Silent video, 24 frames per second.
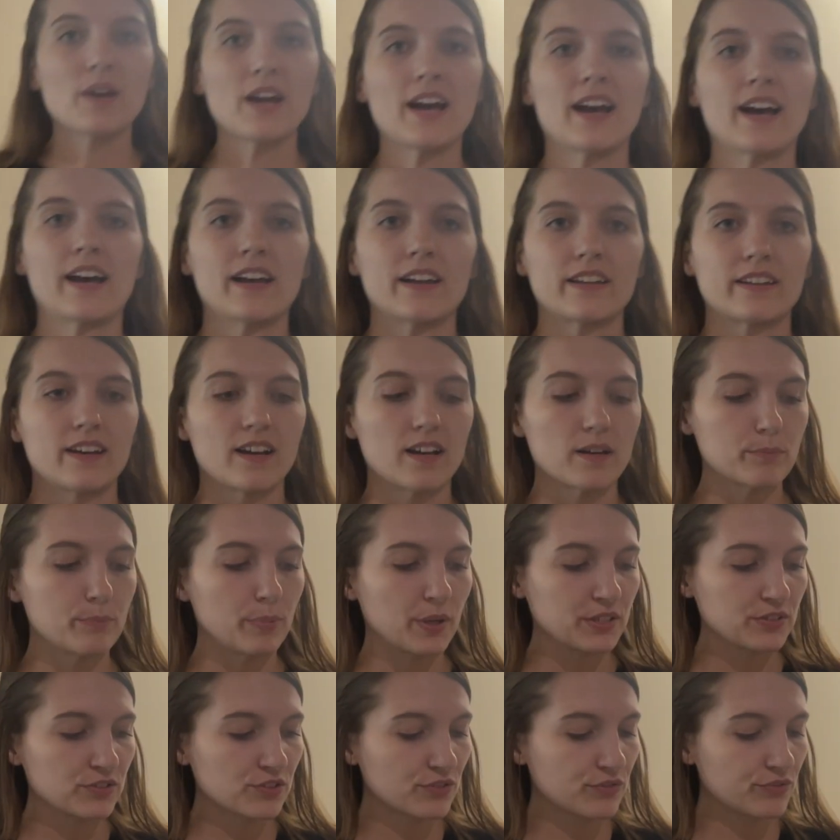had a
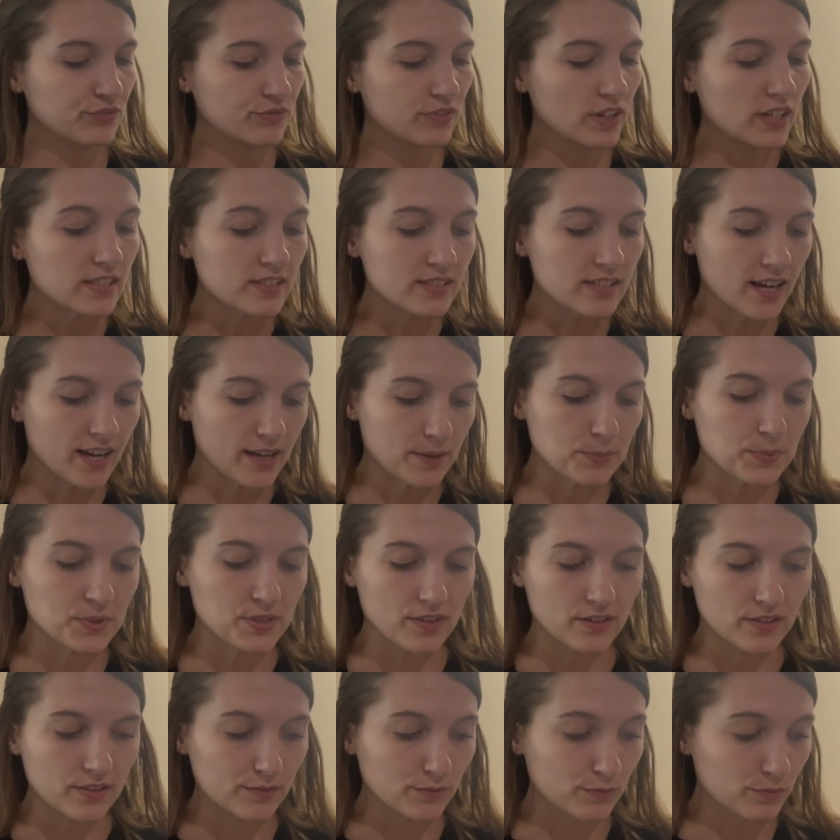bunch of fun types
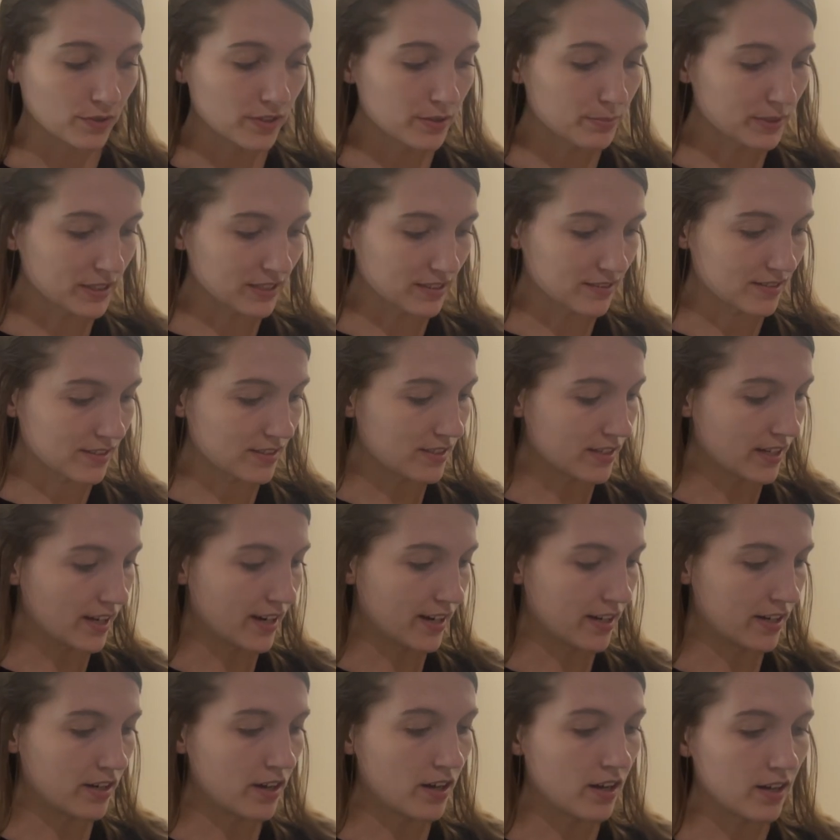of ribbon to
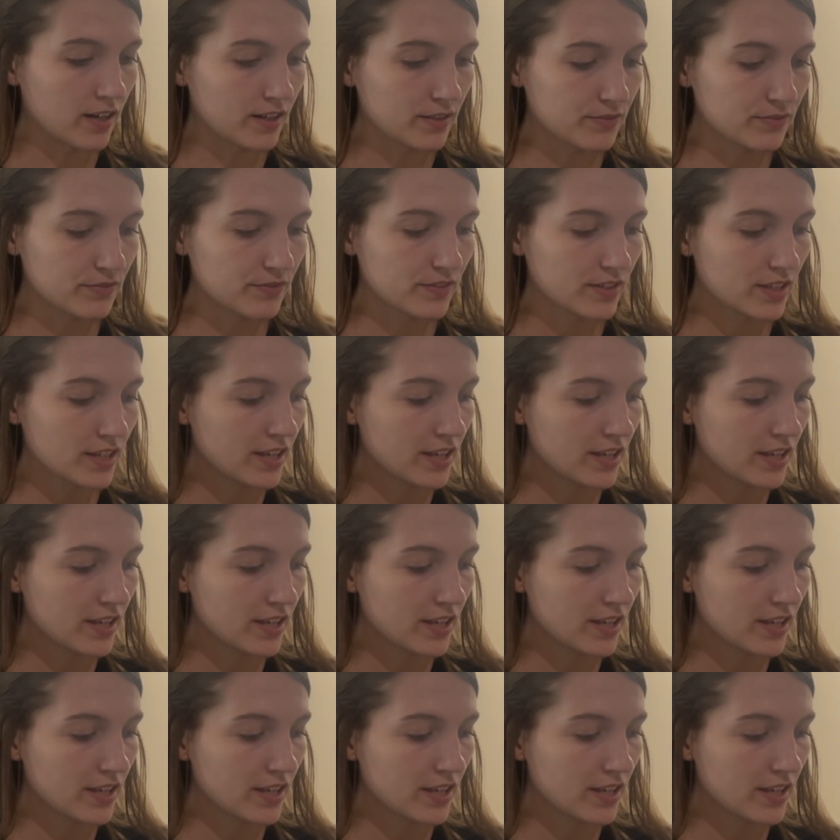tie it off,